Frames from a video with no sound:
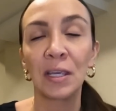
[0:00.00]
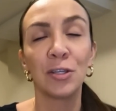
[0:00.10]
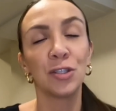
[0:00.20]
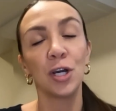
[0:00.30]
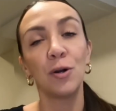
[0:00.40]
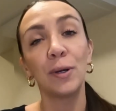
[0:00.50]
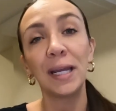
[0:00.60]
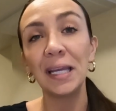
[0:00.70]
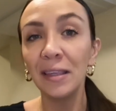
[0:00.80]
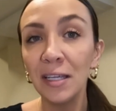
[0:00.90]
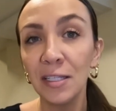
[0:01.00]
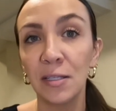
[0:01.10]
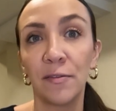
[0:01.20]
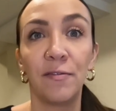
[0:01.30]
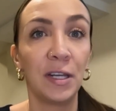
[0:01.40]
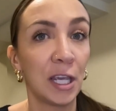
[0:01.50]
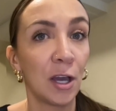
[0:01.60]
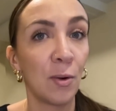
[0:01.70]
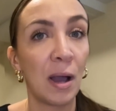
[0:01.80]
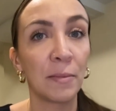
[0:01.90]
So in this
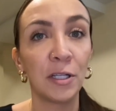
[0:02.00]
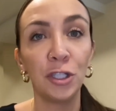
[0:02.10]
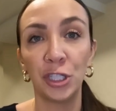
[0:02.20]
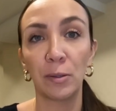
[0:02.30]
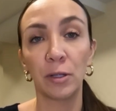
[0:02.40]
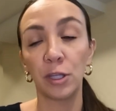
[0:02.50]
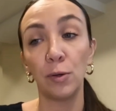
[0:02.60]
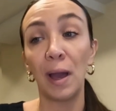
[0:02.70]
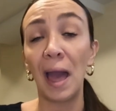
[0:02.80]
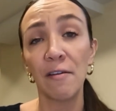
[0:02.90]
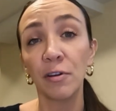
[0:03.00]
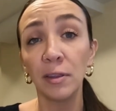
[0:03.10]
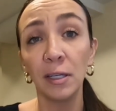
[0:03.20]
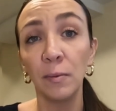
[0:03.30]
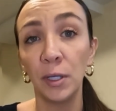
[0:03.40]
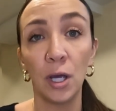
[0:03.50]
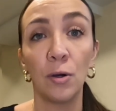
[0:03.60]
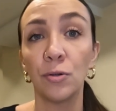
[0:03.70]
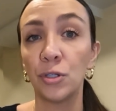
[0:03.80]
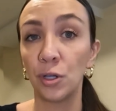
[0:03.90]
video, I'm going to share with you everything we
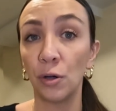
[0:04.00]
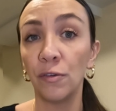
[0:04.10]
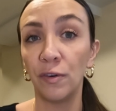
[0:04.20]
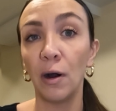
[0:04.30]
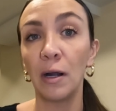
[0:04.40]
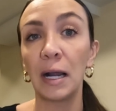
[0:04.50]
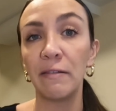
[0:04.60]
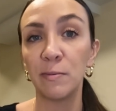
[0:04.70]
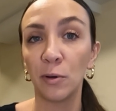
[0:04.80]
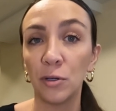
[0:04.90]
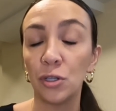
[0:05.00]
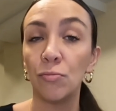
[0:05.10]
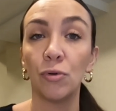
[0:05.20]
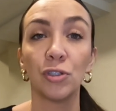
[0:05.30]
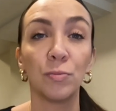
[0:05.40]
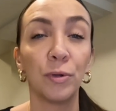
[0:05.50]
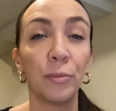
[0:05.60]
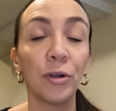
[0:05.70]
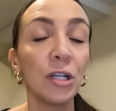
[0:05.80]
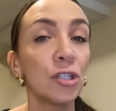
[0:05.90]
know so far. I've spoken to multiple
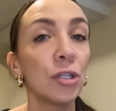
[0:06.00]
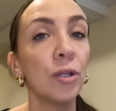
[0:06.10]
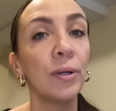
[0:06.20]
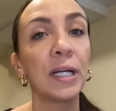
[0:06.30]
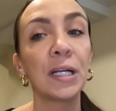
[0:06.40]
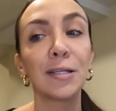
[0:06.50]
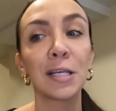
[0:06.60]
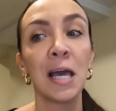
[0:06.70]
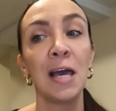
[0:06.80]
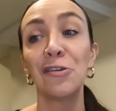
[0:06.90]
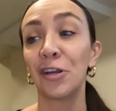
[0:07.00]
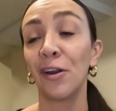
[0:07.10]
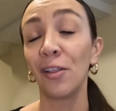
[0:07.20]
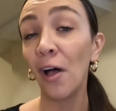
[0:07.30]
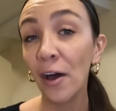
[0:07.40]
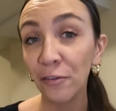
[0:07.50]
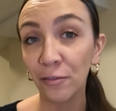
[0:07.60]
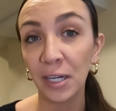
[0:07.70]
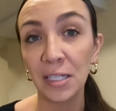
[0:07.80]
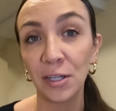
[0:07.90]
immigration lawyers, done a lot of
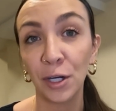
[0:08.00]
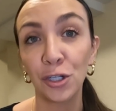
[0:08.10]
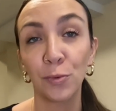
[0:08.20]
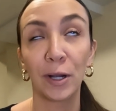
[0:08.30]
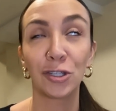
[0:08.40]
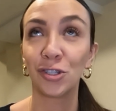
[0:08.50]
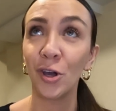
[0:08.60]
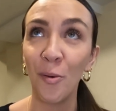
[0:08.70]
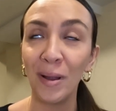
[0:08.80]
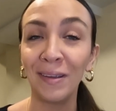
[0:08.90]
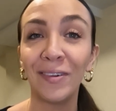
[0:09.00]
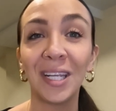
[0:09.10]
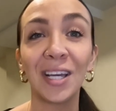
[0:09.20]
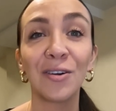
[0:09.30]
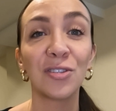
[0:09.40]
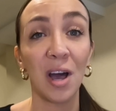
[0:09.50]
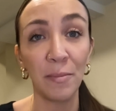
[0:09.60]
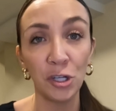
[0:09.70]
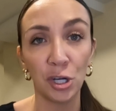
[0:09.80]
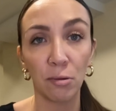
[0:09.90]
research, watched so many videos. So I'm
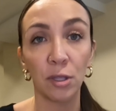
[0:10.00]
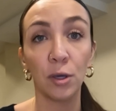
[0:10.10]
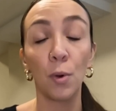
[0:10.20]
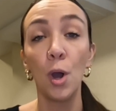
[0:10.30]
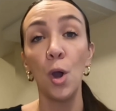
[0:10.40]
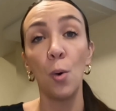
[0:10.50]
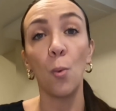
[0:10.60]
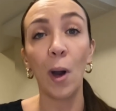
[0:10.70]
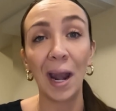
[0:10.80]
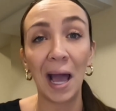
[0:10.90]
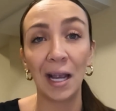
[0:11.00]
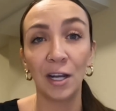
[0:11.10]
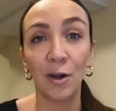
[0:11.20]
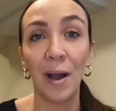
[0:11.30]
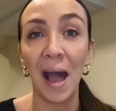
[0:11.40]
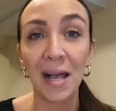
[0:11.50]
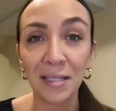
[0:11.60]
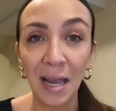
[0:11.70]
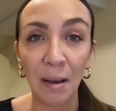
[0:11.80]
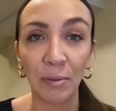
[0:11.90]
going to share with you what I know as
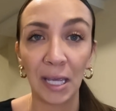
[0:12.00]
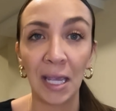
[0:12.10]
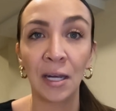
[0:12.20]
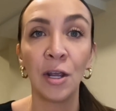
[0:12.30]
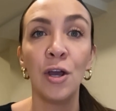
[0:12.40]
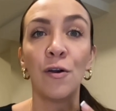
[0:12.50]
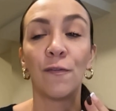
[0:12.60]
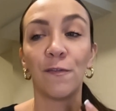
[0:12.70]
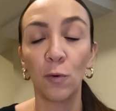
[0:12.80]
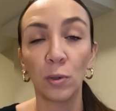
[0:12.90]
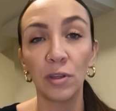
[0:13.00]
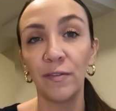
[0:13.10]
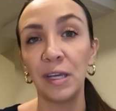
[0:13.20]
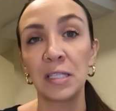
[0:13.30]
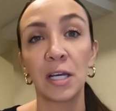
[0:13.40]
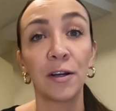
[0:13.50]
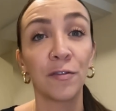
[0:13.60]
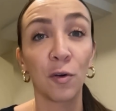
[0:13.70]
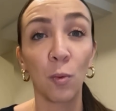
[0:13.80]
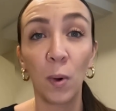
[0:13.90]
an applicant for the visa,
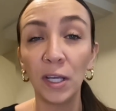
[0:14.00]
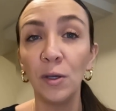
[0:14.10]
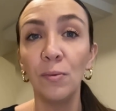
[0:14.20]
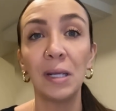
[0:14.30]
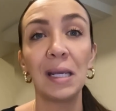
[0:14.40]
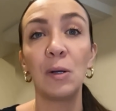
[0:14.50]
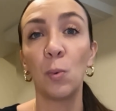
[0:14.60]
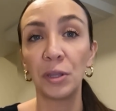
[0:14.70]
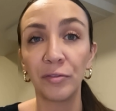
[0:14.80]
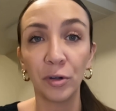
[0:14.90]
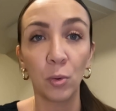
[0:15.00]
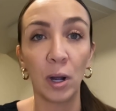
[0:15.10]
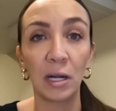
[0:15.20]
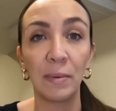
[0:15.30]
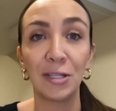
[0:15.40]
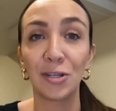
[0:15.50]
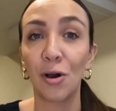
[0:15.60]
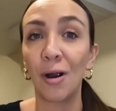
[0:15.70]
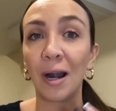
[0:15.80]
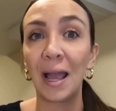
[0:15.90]
for what you need, what the requirements
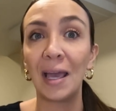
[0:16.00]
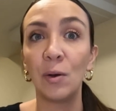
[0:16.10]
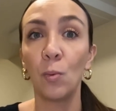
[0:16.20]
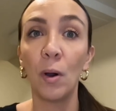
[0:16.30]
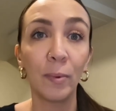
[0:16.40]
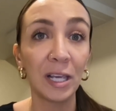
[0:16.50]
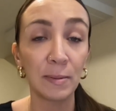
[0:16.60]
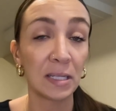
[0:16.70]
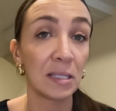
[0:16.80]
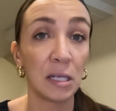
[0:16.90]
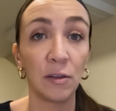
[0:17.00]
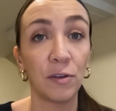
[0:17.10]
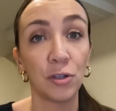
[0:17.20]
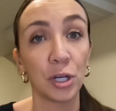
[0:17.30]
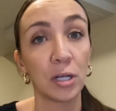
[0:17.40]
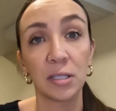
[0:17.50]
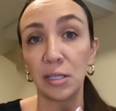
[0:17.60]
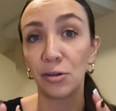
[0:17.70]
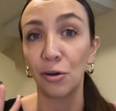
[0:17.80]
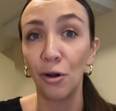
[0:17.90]
are, and what we expect to see in the future, because
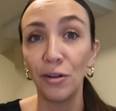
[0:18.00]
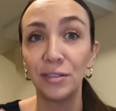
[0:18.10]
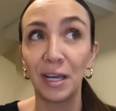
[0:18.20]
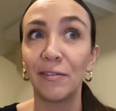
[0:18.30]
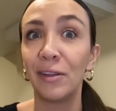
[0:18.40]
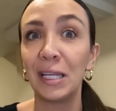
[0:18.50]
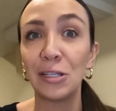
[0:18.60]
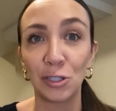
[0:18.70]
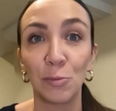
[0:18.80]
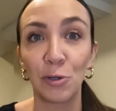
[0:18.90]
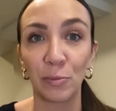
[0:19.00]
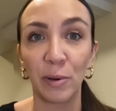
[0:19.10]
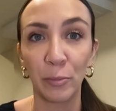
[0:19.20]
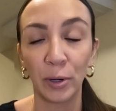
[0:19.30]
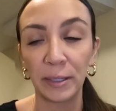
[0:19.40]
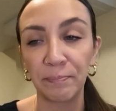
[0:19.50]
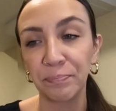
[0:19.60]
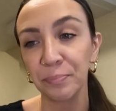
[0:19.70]
these are all definitely super important.